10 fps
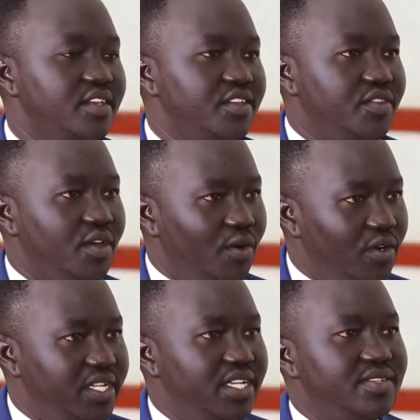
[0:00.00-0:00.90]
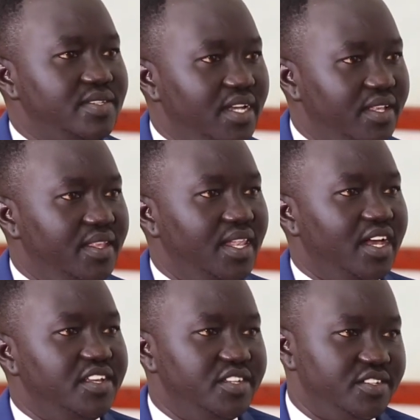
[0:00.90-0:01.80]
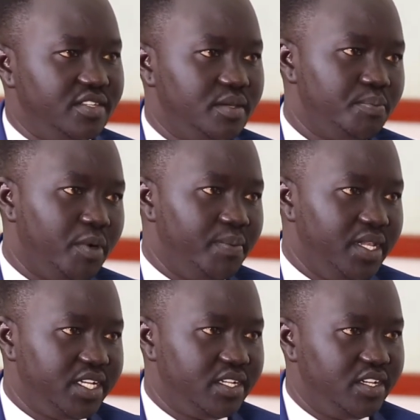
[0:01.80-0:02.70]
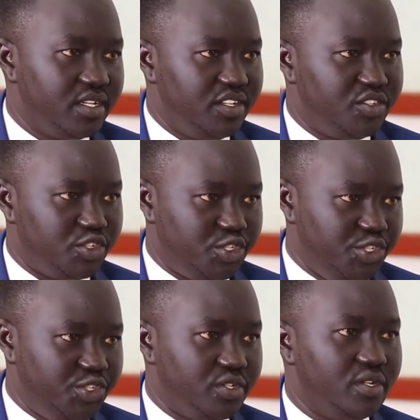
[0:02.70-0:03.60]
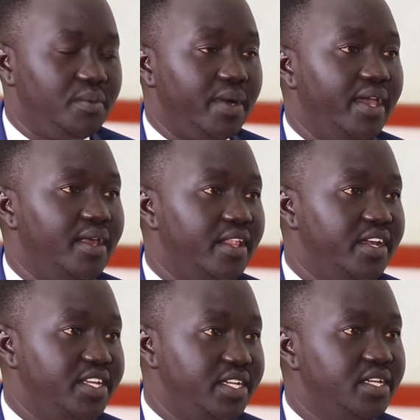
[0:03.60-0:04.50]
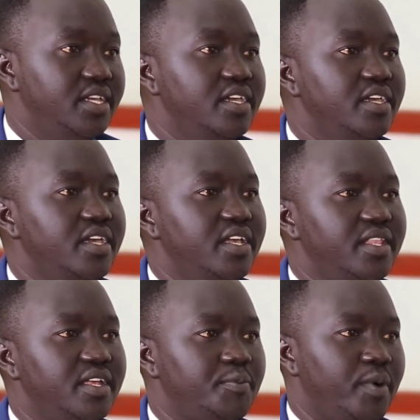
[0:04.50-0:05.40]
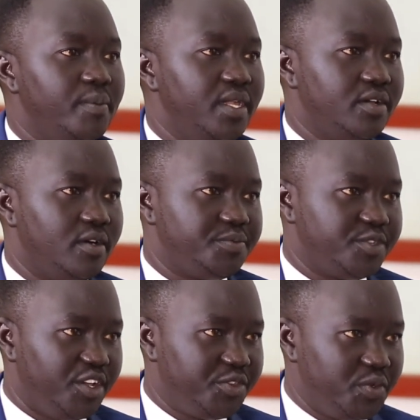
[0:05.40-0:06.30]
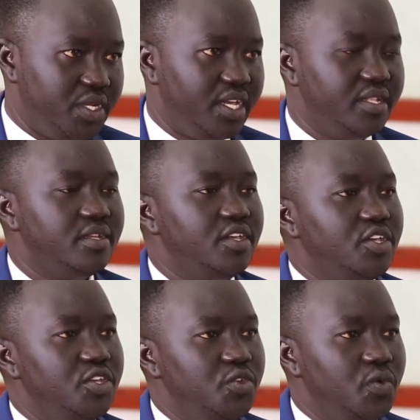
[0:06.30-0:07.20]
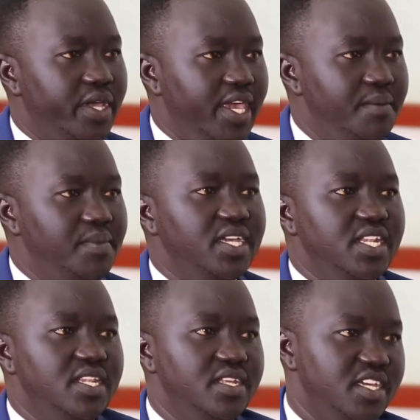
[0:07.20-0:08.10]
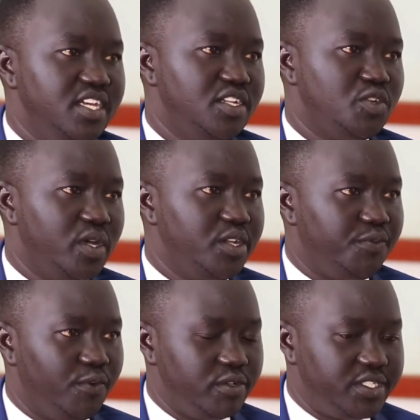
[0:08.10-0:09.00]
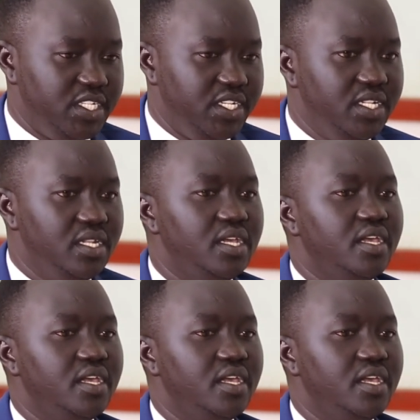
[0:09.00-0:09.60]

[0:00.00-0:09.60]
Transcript: is the oldest and the largest public institution of higher learning in the Republic of South Sudan. You came in 2014.